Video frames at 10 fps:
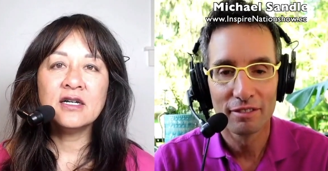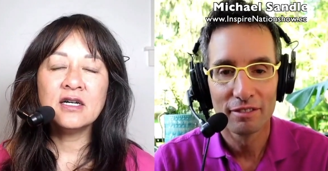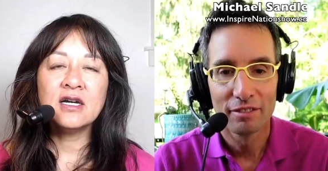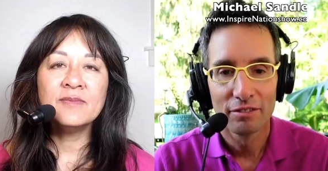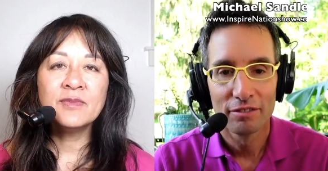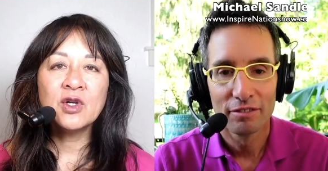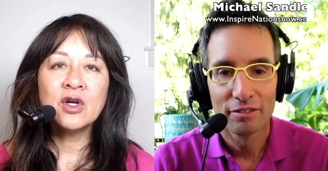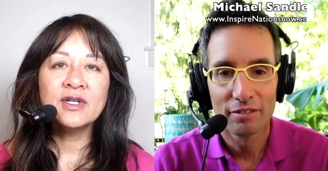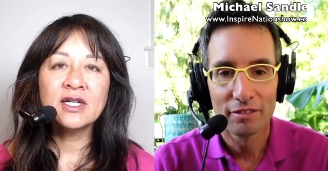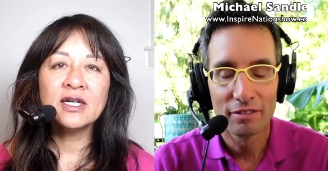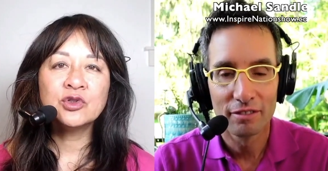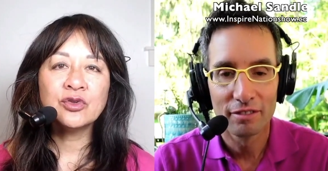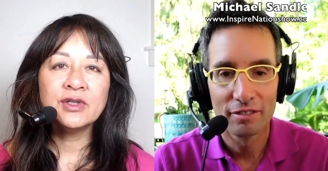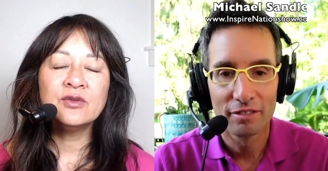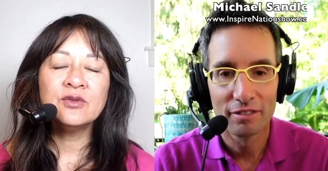Speaker 1: I'm going I'm
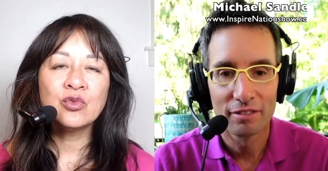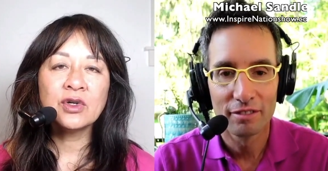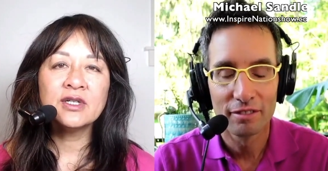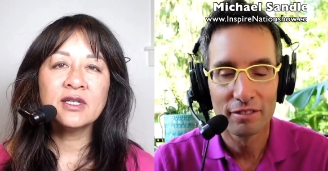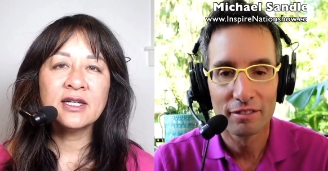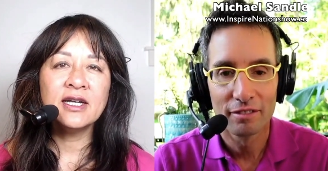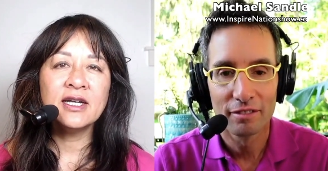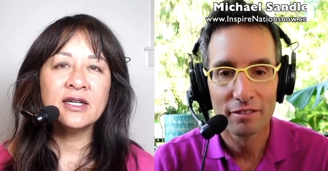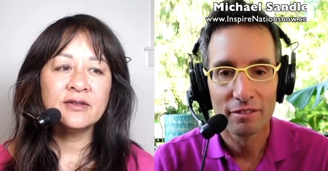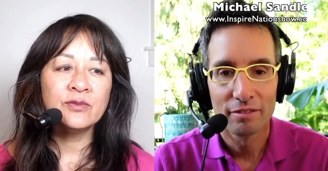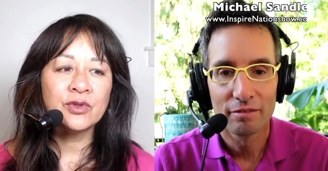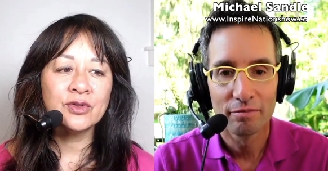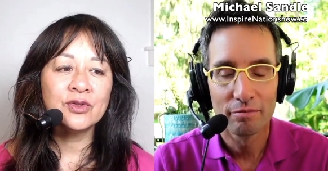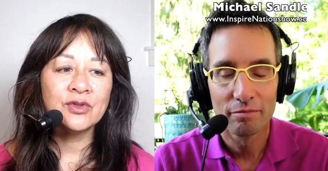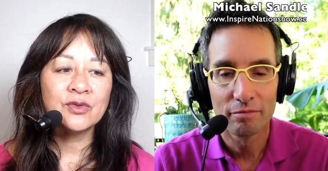trying to run like I had a really
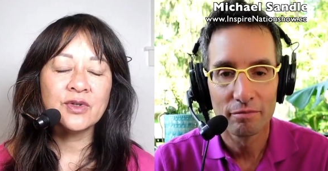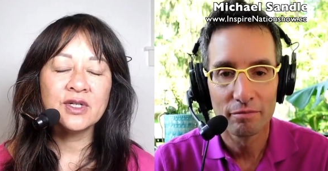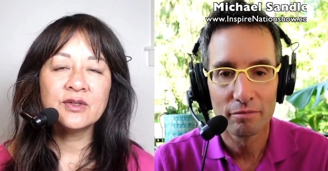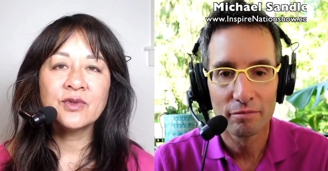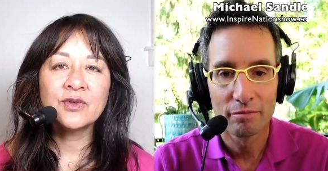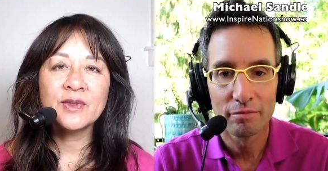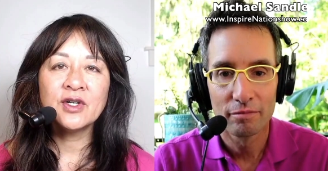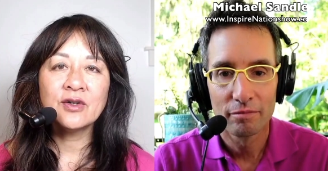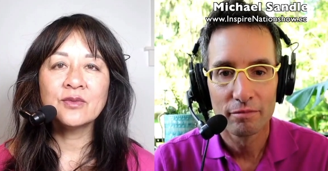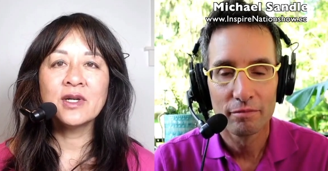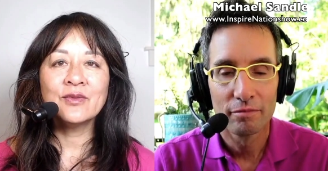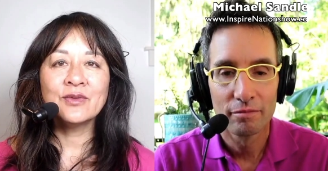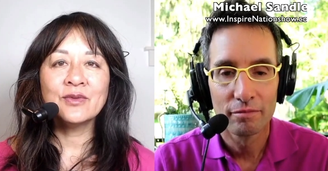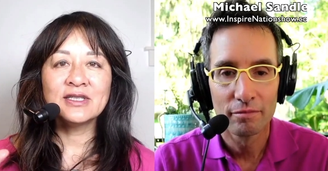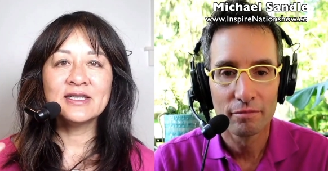good run where my heart rate
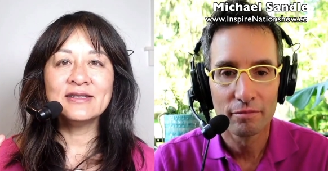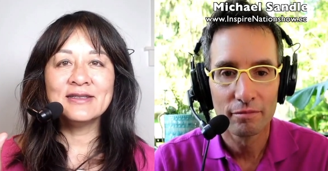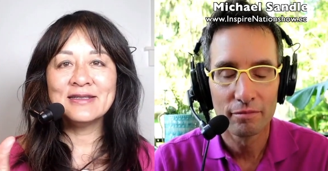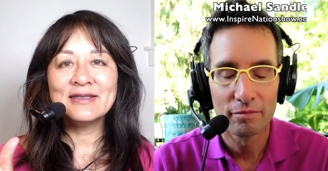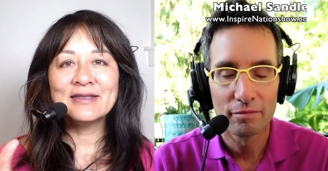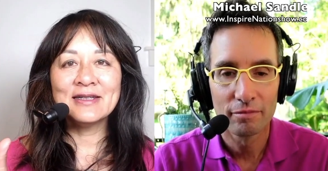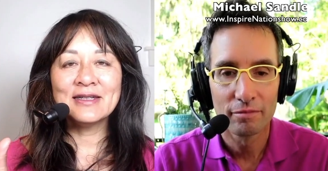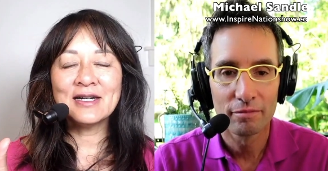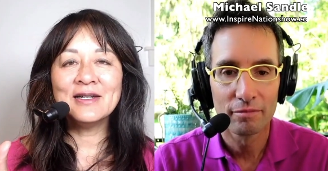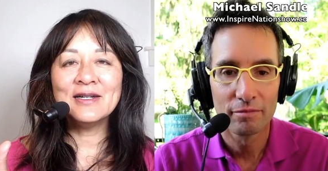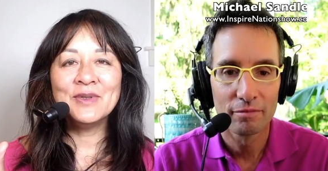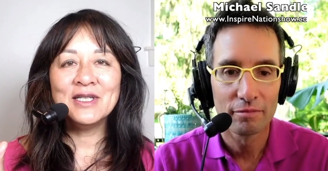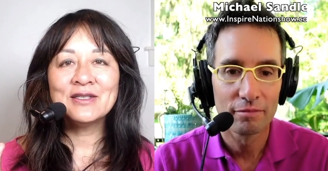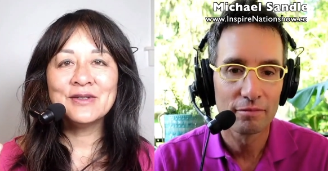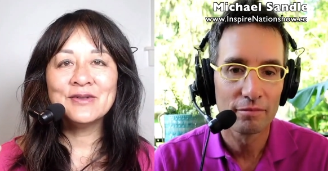was in the like high
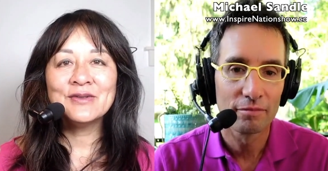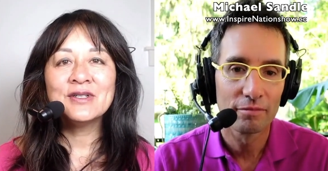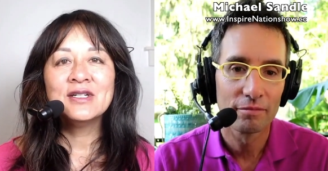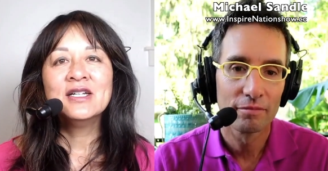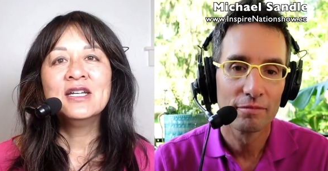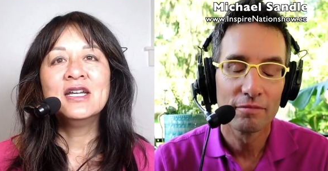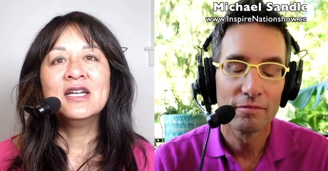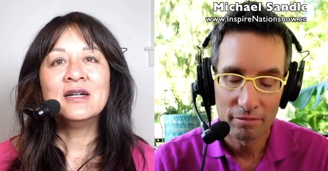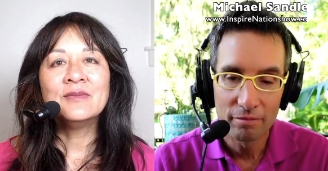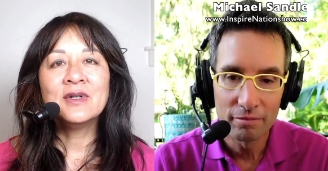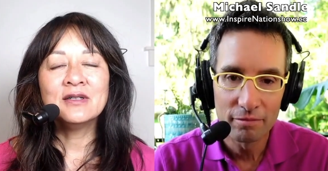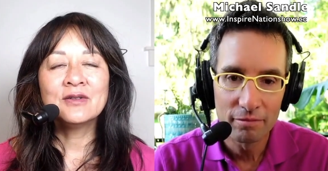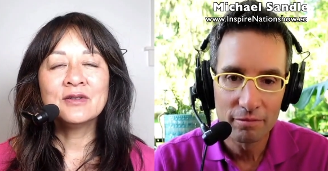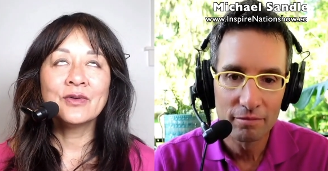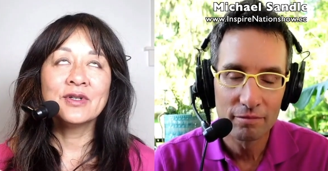peak zone um, uh,
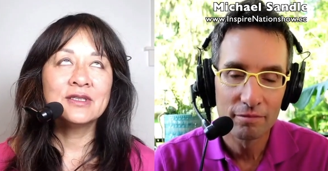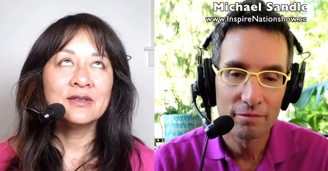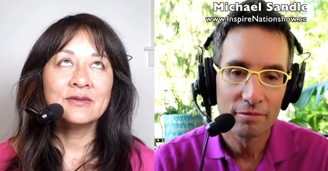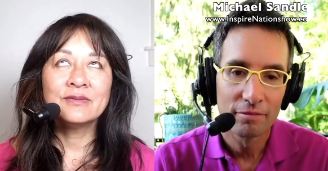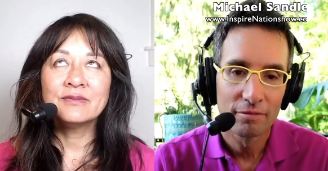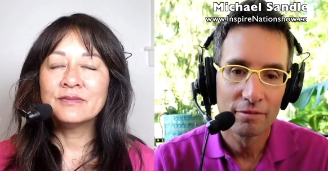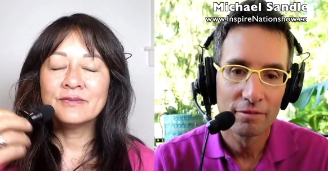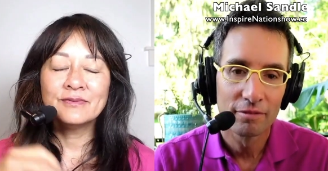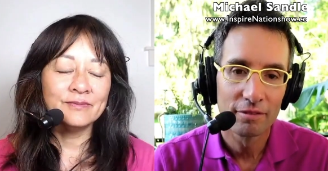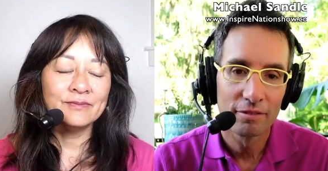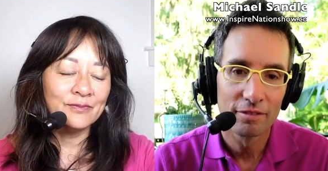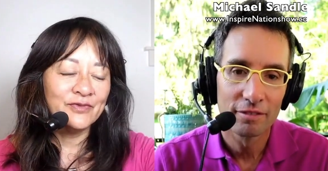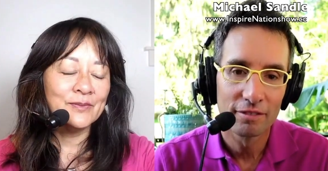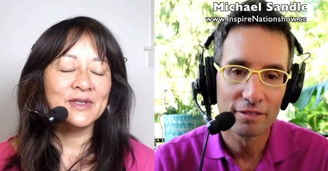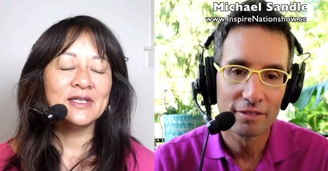according to mm,
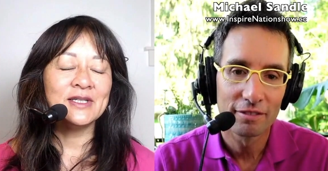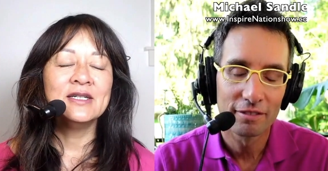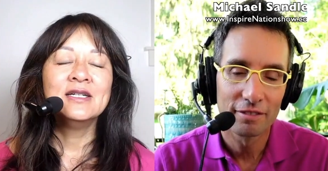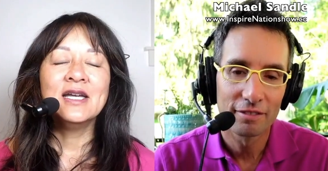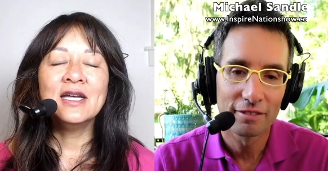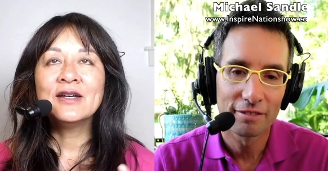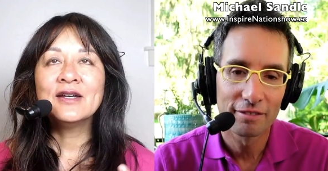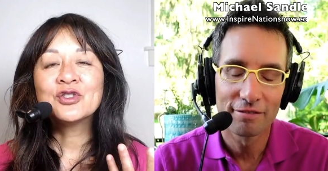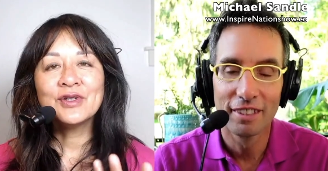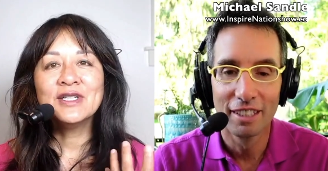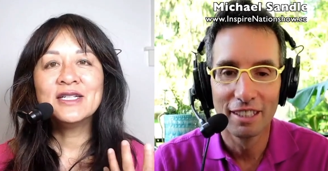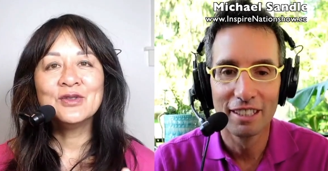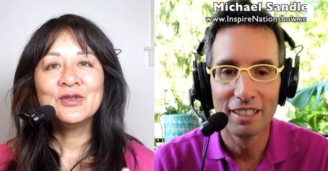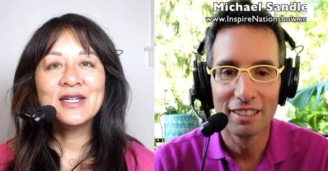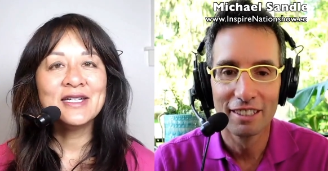Fitbit and I was trying to
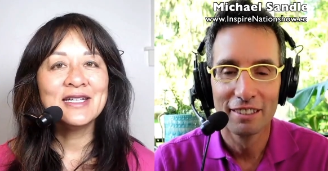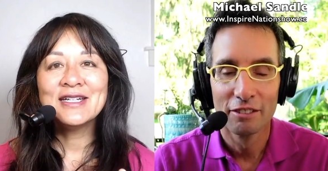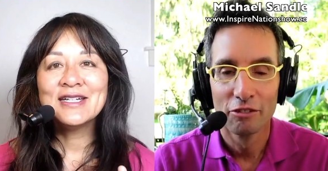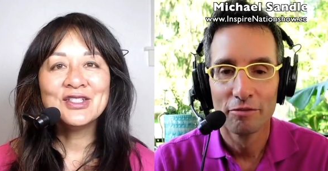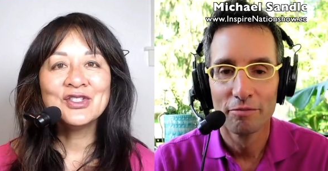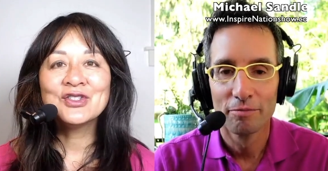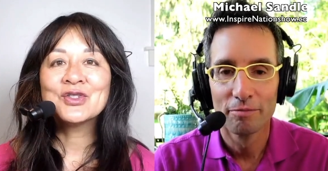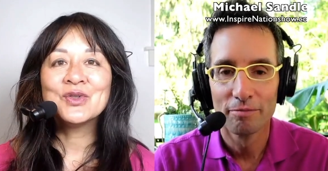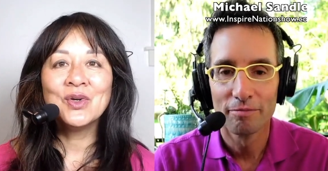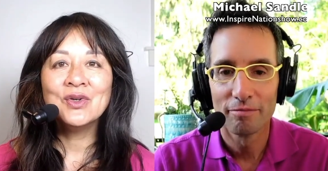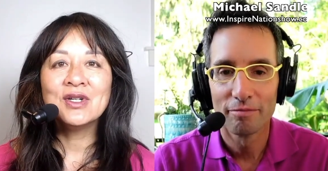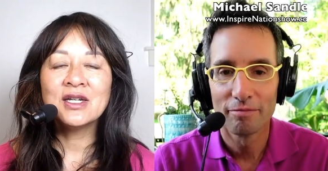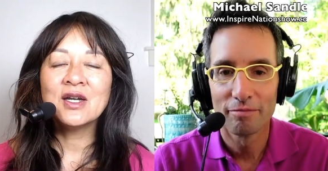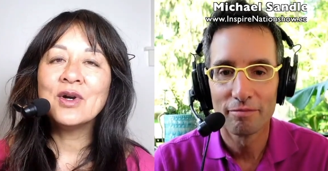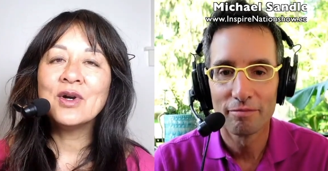do that again and I just couldn't and
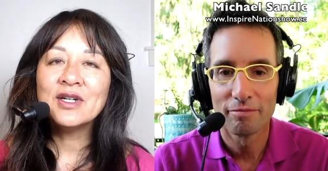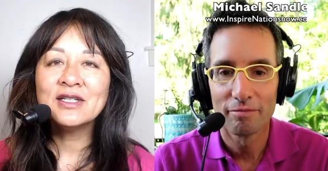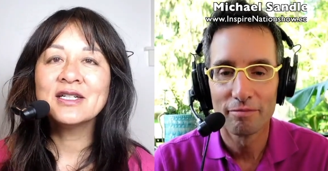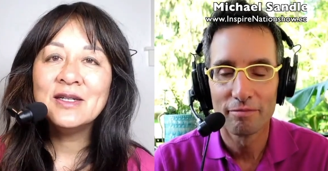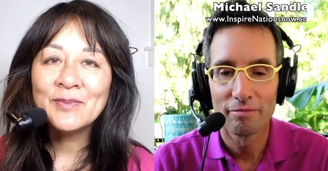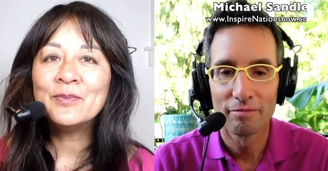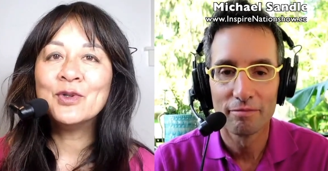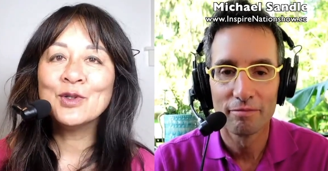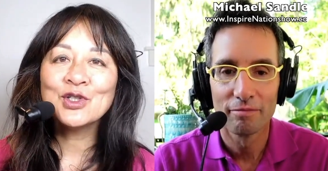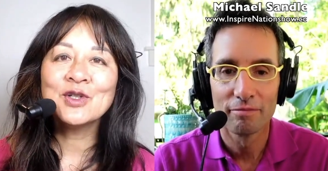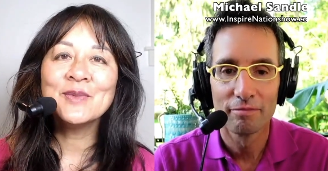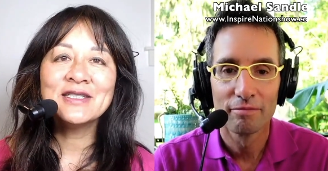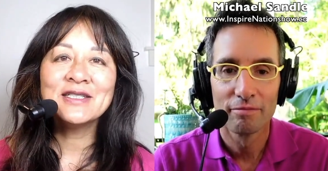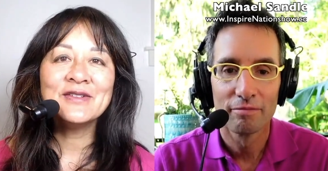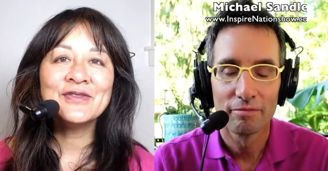I wanted to keep on pushing
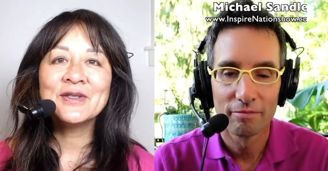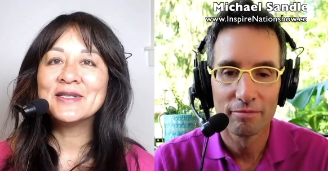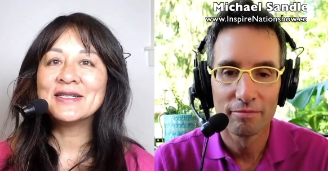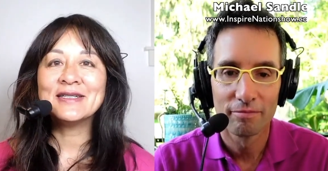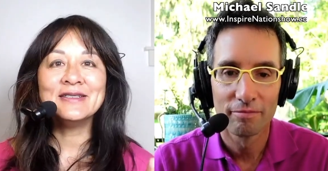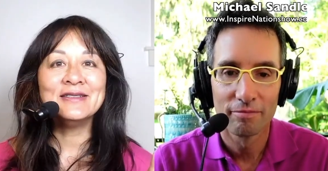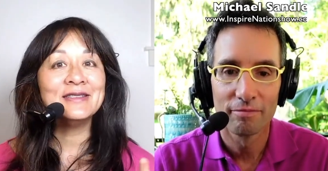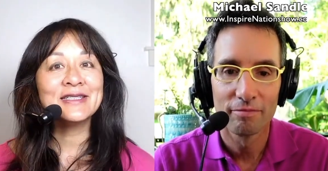myself and I'm like I just